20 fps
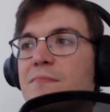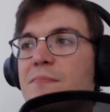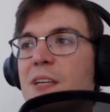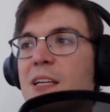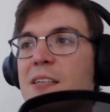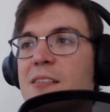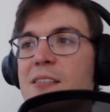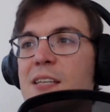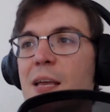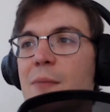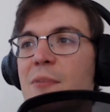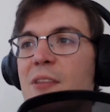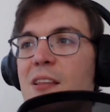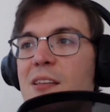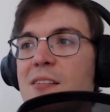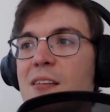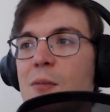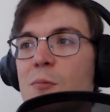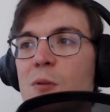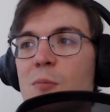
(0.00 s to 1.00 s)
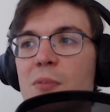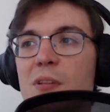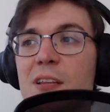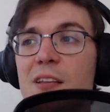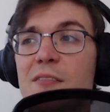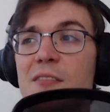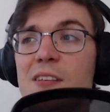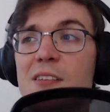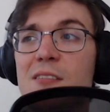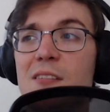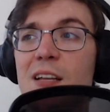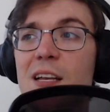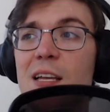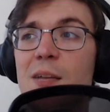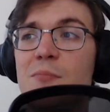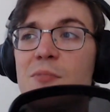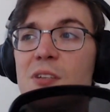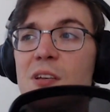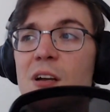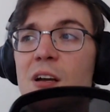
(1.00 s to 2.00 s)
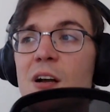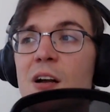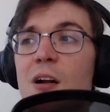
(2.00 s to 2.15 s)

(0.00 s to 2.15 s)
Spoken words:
In a statement, they said, we believe these claims